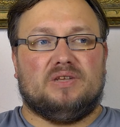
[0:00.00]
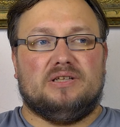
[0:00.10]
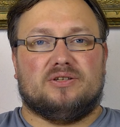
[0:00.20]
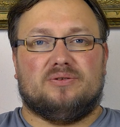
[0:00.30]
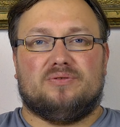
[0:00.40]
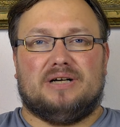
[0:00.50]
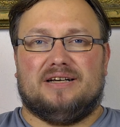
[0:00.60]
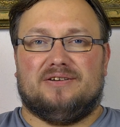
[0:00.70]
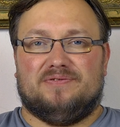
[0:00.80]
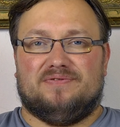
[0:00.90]
So
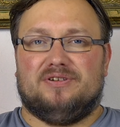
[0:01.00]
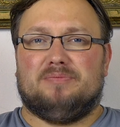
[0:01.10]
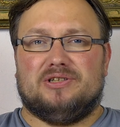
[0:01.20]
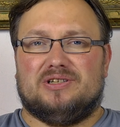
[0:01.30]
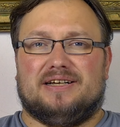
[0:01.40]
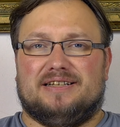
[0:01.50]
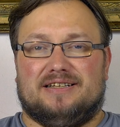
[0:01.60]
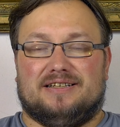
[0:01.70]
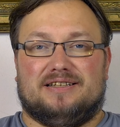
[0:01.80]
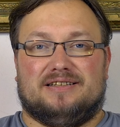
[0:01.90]
I very much like
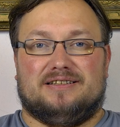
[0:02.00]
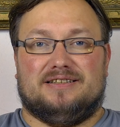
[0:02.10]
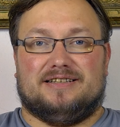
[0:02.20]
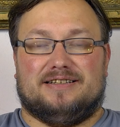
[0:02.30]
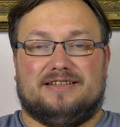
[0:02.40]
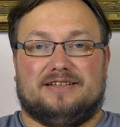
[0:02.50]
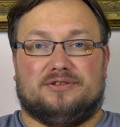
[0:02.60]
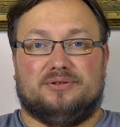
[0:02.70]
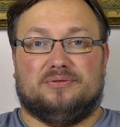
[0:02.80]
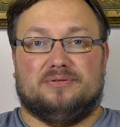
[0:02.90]
that idea
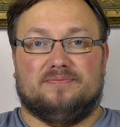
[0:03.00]
too.